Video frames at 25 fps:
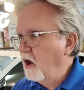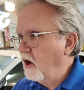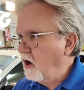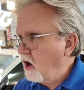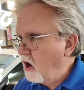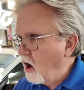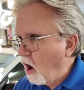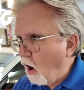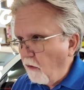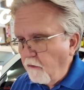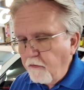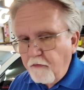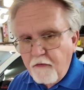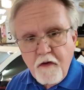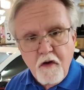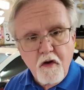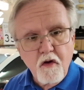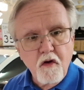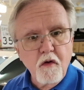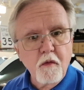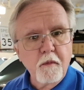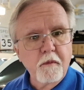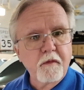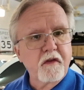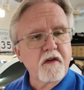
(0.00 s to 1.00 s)
no
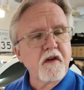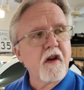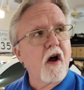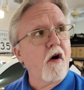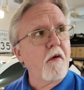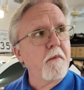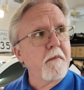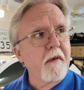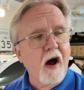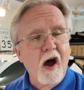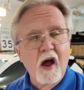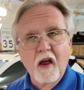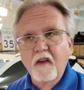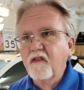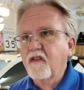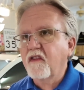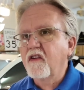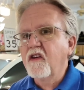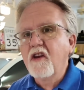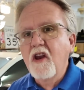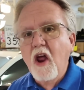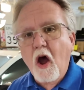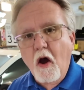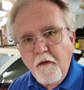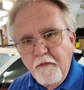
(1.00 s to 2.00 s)
fumes, no
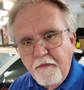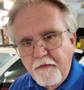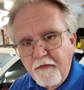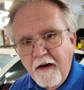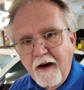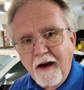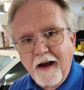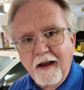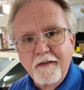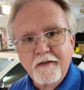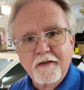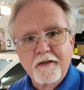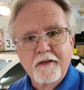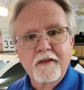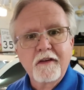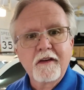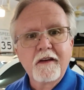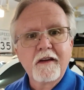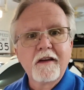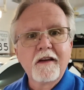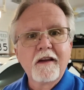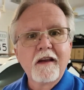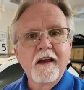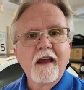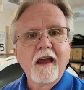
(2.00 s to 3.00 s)
muss, no
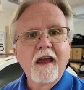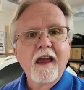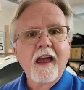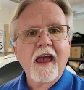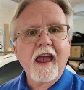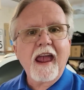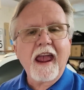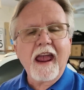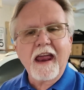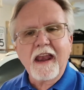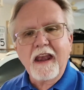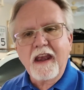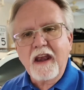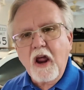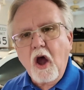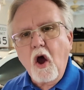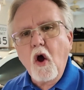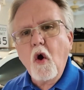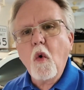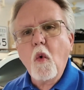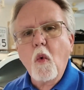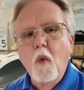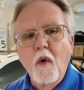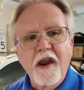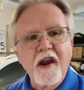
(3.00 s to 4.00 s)
fuss, and
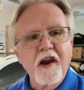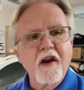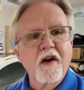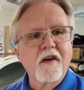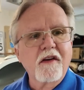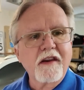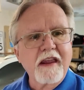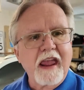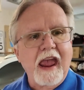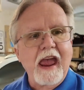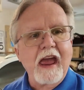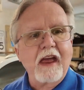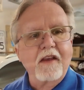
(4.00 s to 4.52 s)
no weird